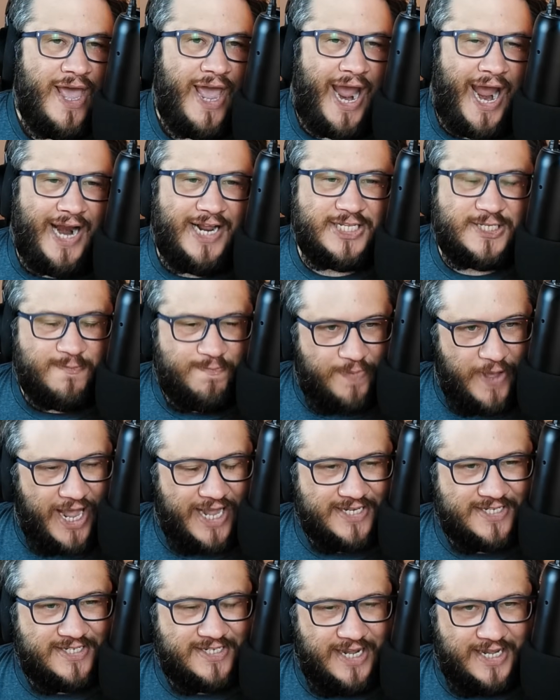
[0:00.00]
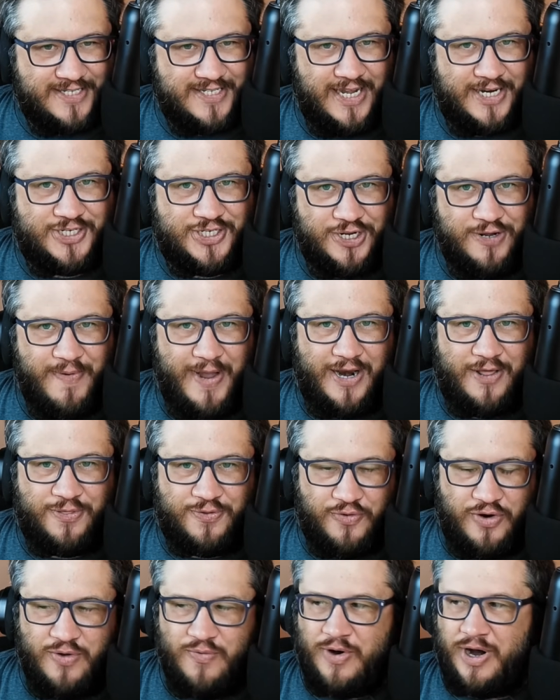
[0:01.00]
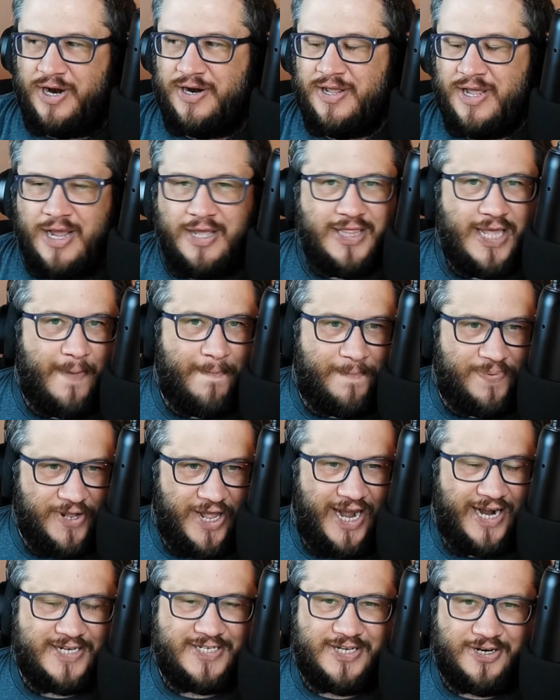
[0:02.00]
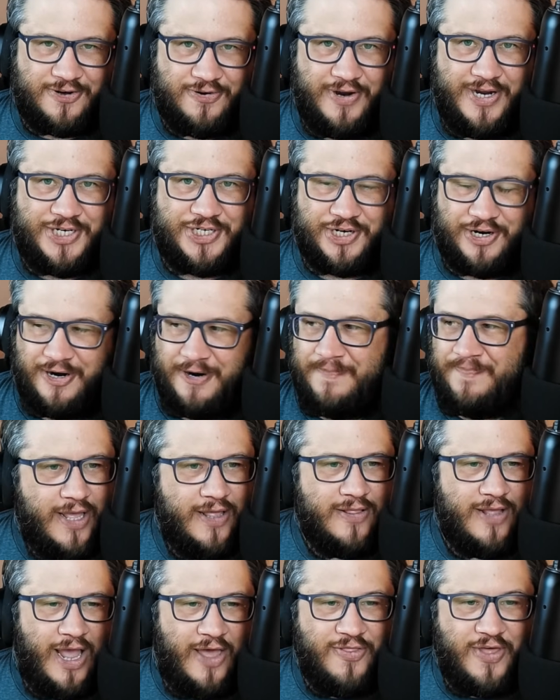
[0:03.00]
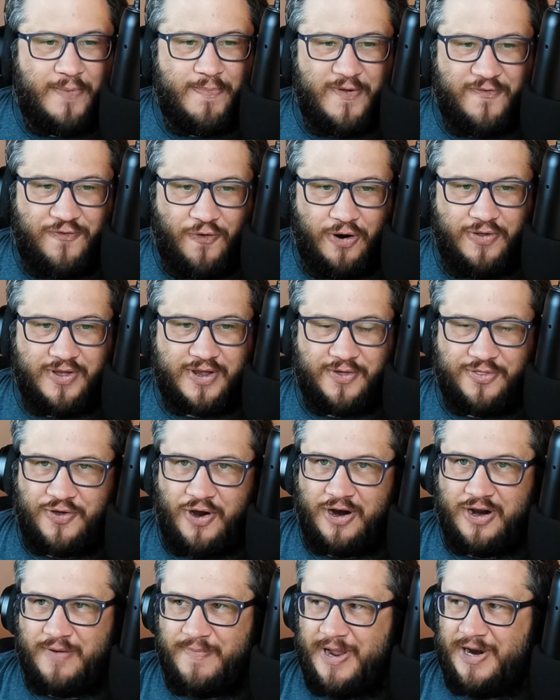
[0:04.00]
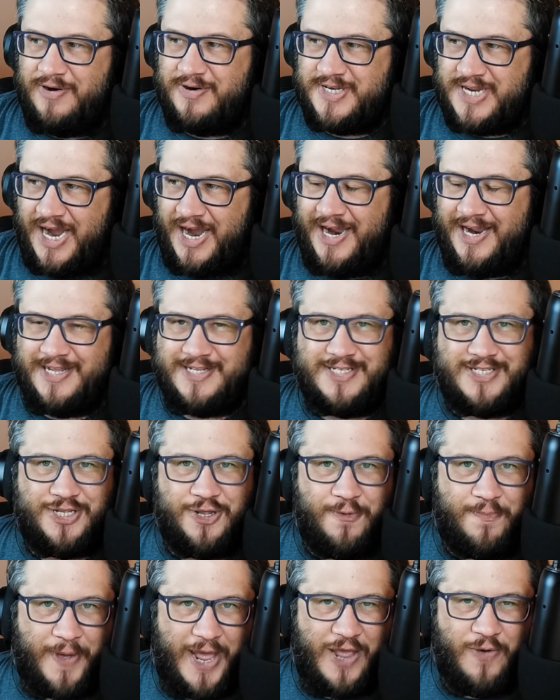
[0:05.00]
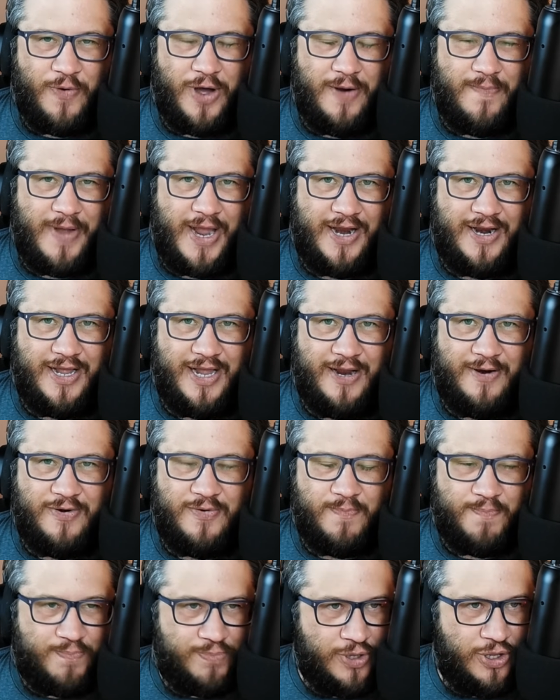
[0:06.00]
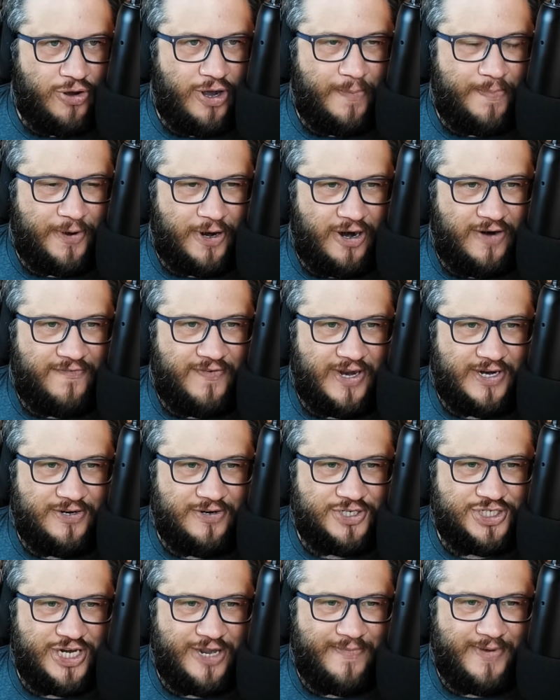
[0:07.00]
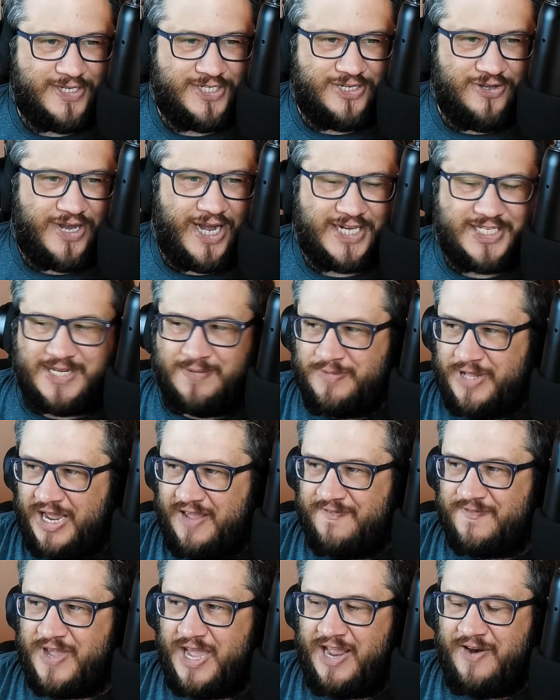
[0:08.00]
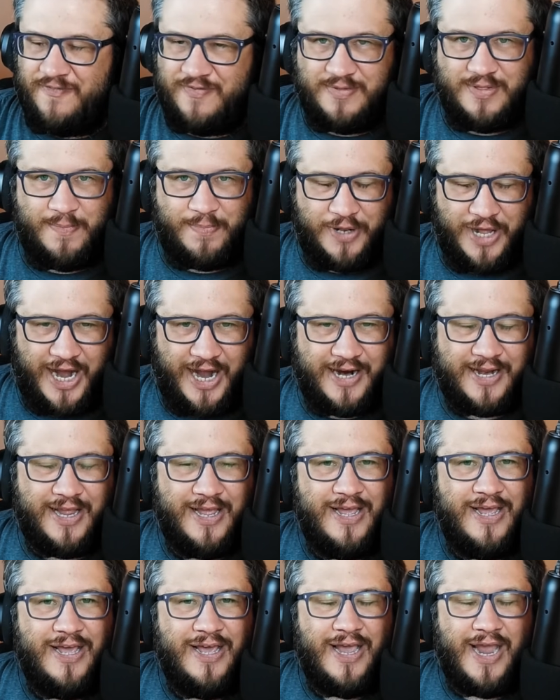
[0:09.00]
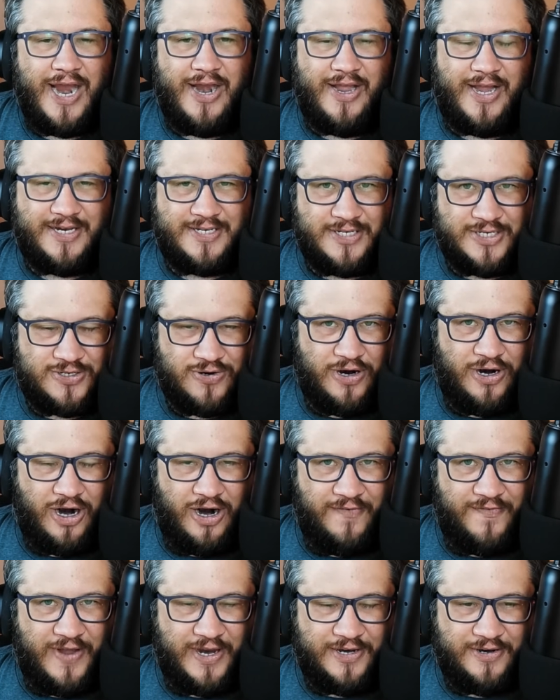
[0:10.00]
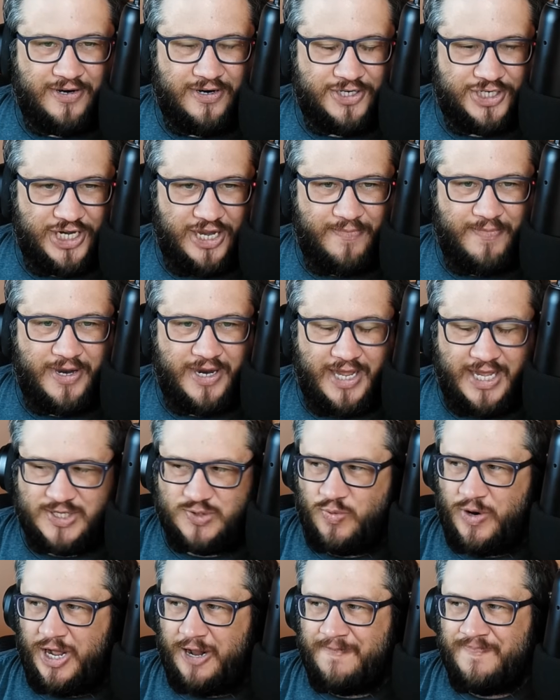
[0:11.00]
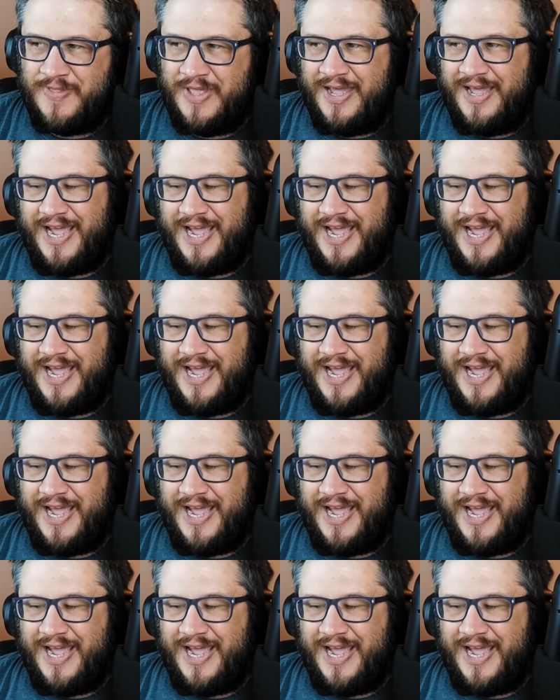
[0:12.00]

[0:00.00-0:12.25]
At its best, it's a 2 mana 3/1 that blocks a creature, and then before the Cathar Commando dies, you pay 1 mana and blow up an artifact or enchantment. So you got some life gain from the block, and you get to destroy an artifact or enchantment as well.